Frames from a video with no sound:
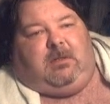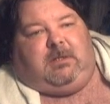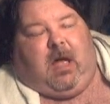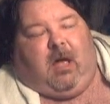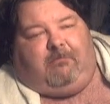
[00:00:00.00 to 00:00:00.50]

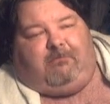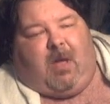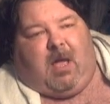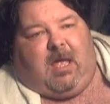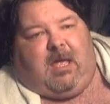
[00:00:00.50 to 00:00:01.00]
not
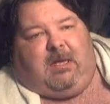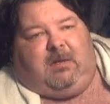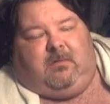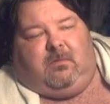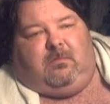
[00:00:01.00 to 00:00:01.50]

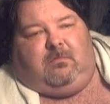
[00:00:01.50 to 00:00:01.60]
by